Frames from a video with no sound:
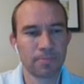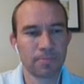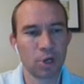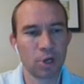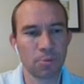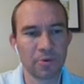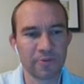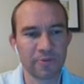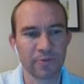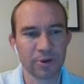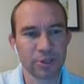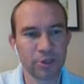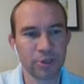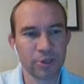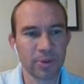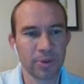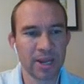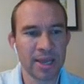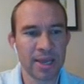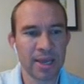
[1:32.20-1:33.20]
moment for
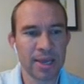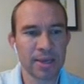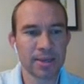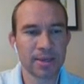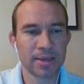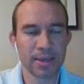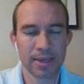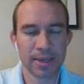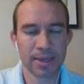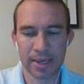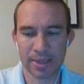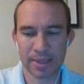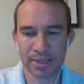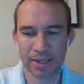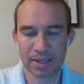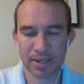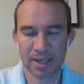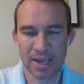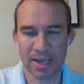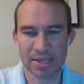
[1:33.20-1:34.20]
Q&A, and
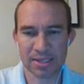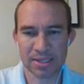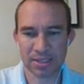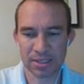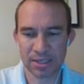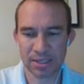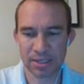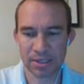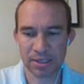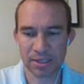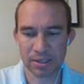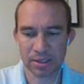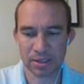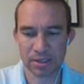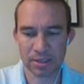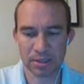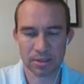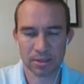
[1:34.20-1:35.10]
then lastly,